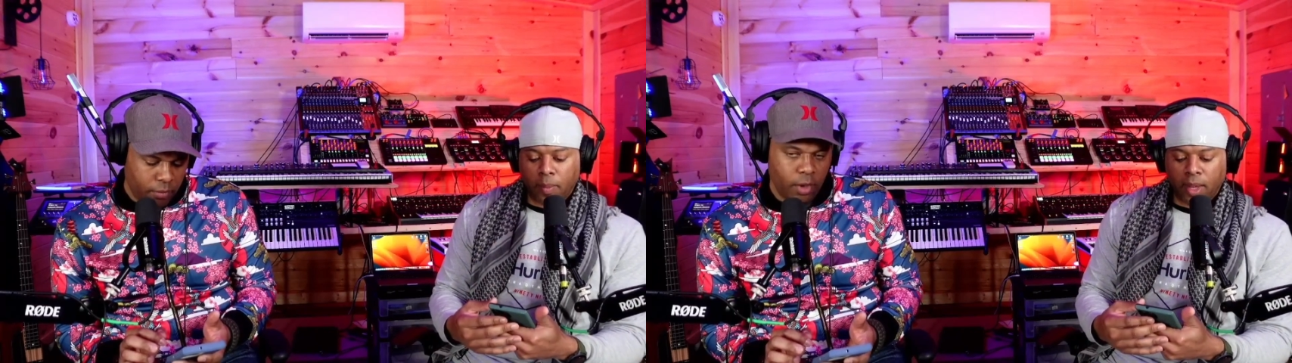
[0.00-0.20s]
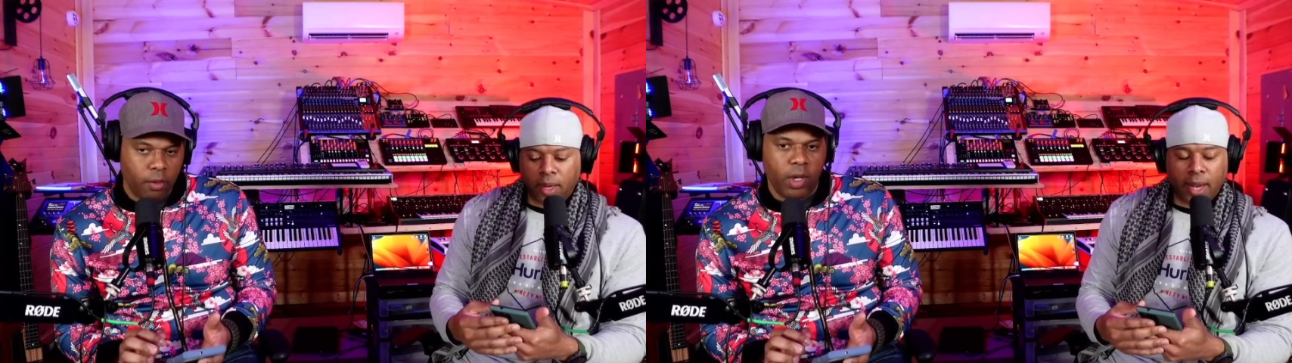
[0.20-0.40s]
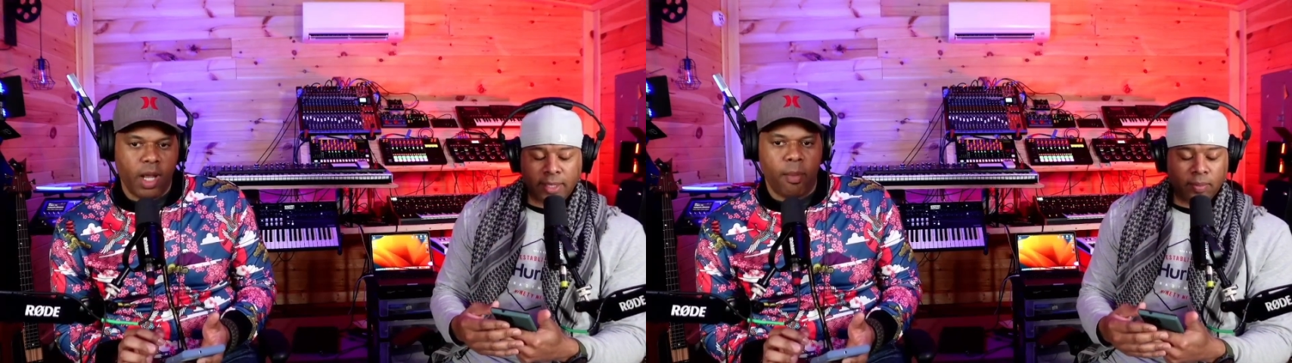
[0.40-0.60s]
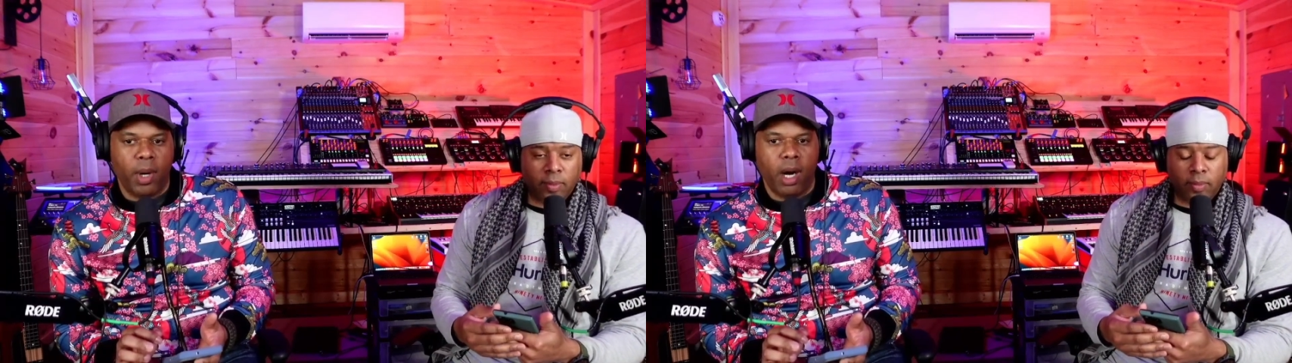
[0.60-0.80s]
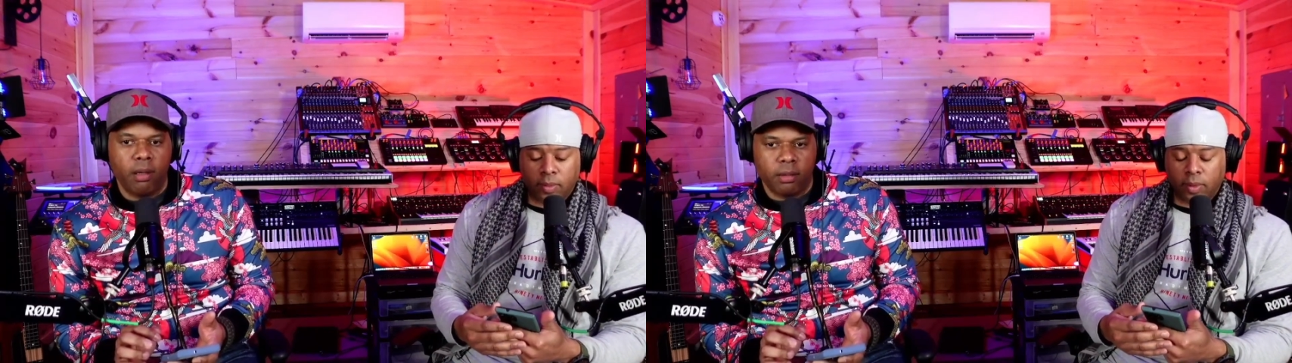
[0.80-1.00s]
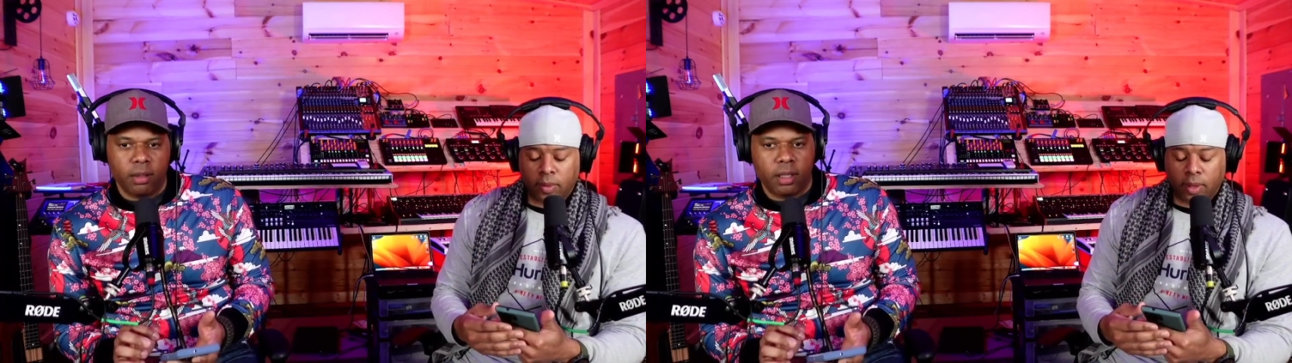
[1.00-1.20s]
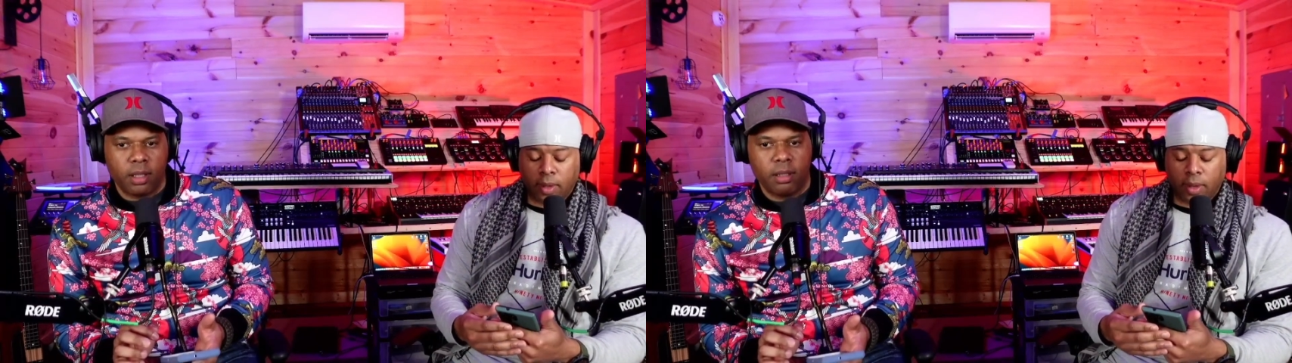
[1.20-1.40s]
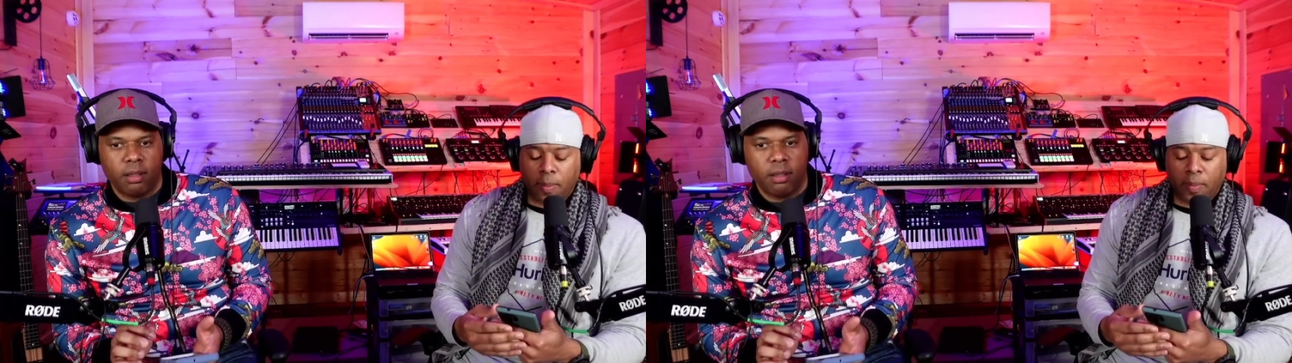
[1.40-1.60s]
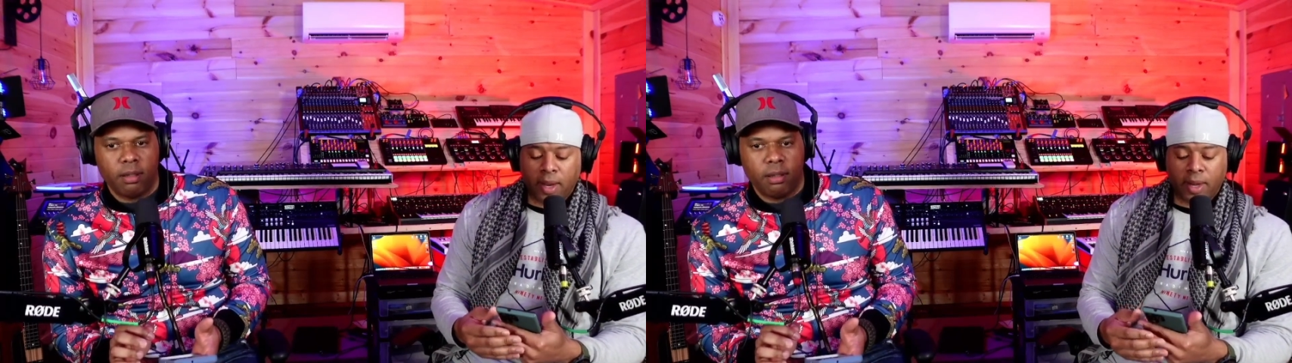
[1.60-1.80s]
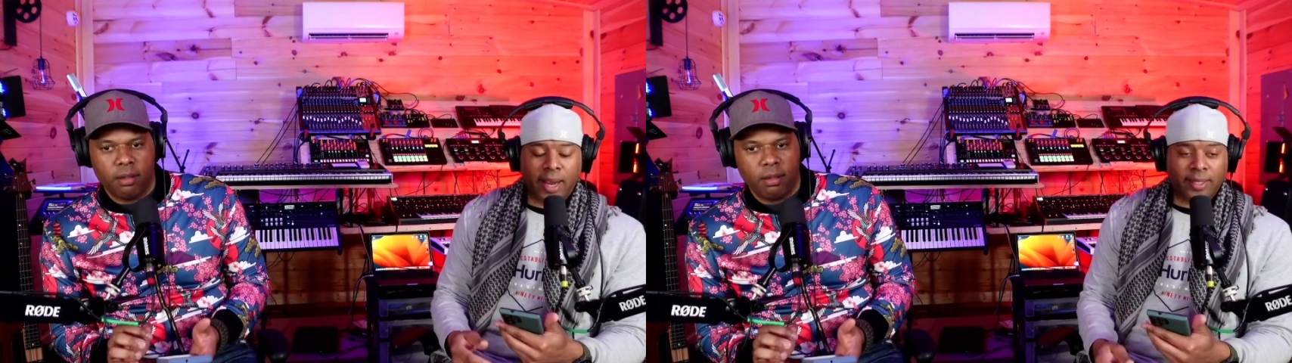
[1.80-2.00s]
Speaker 1: me a nice. We got merch. Got me a
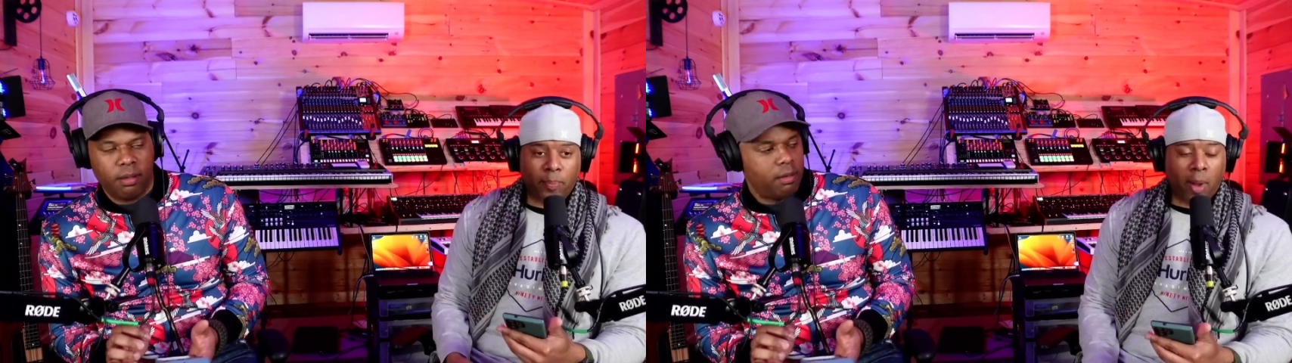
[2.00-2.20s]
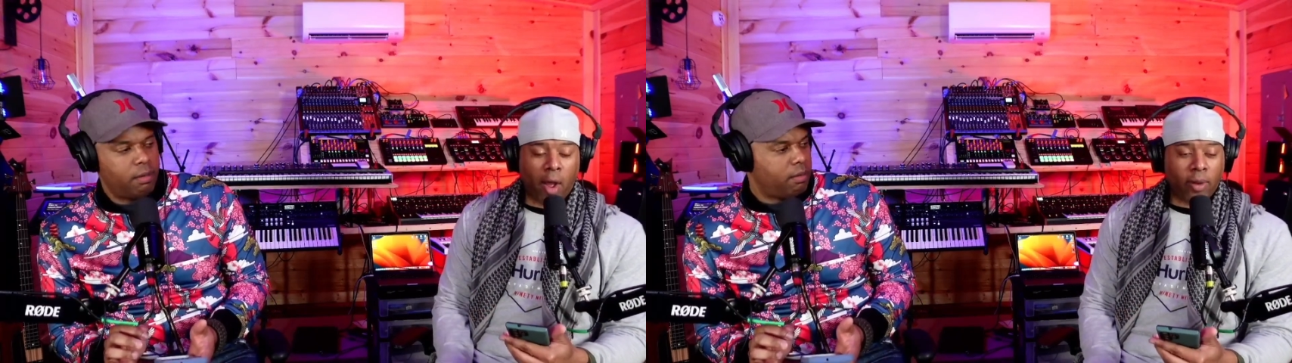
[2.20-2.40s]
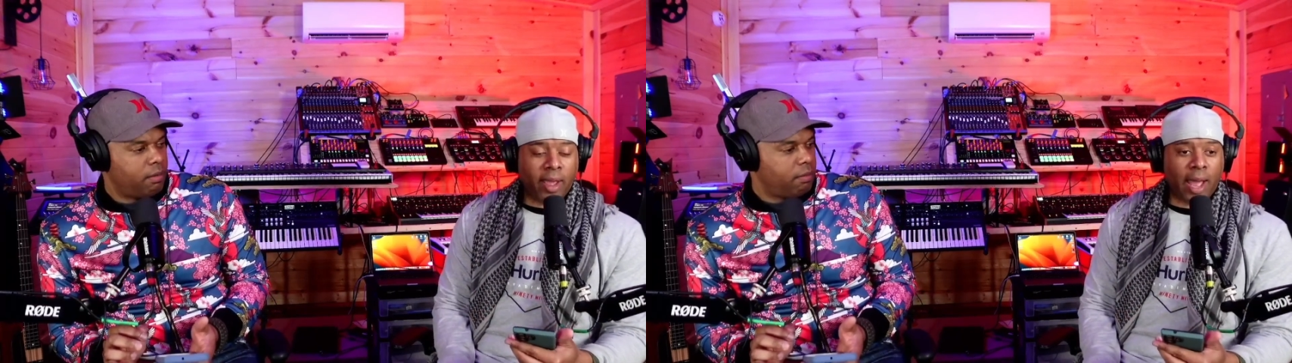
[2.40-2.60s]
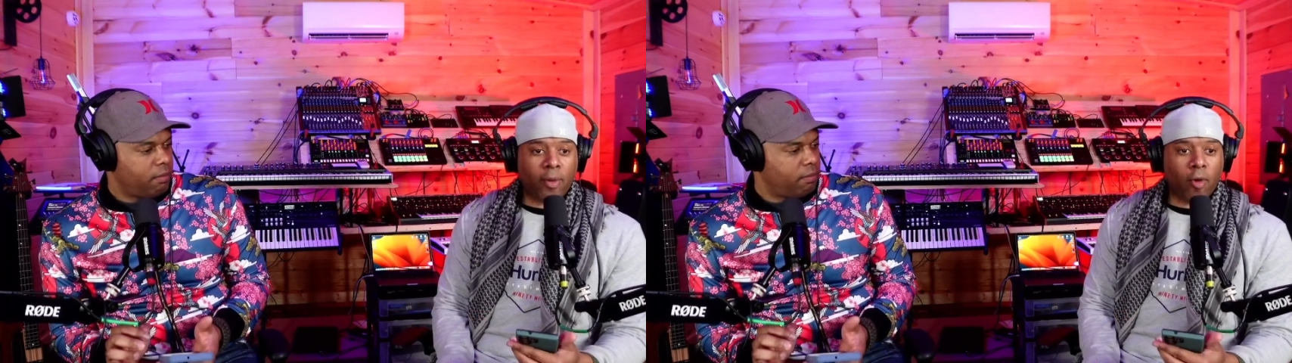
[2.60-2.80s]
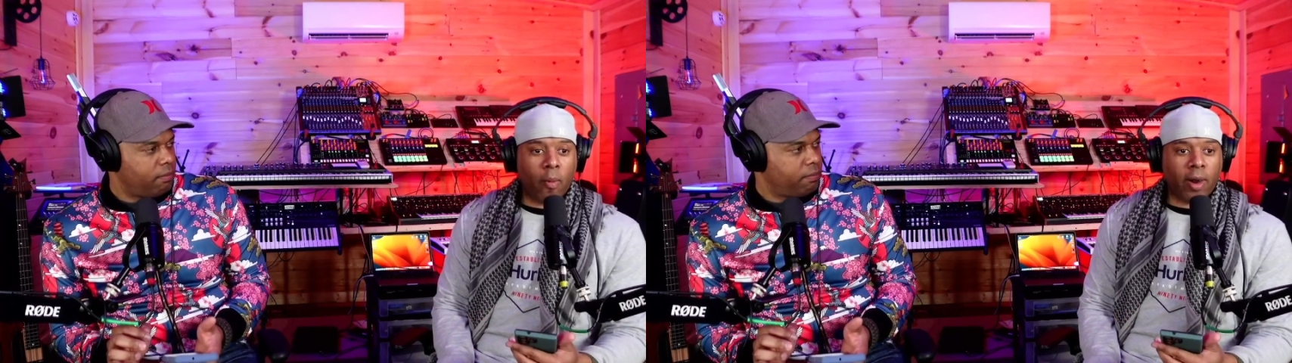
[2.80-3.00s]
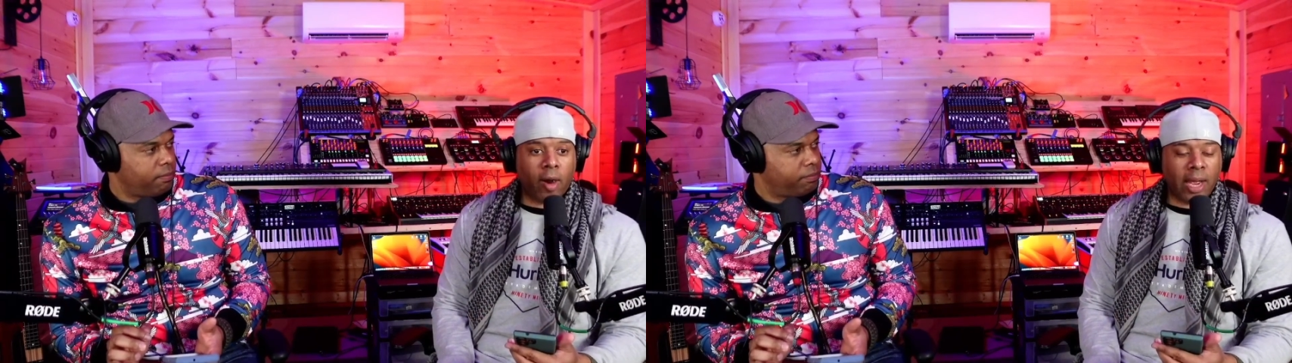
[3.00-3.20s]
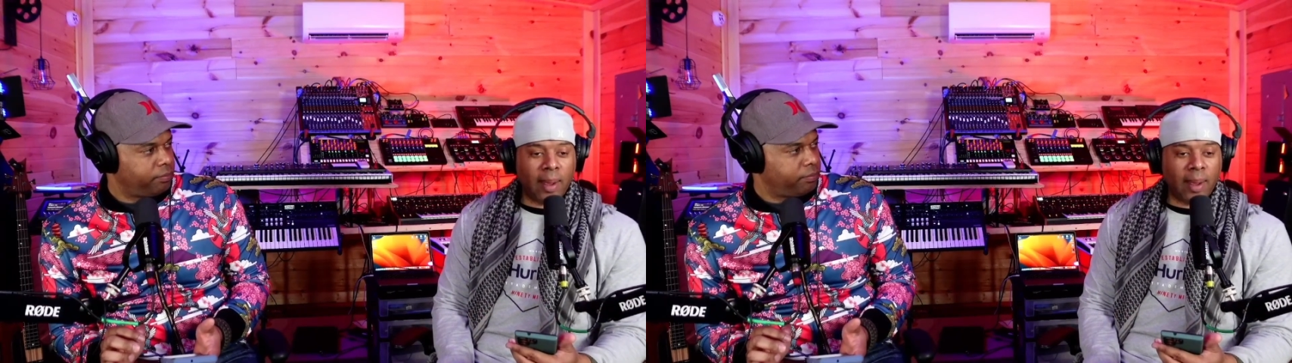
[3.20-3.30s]
nice ball cap going with our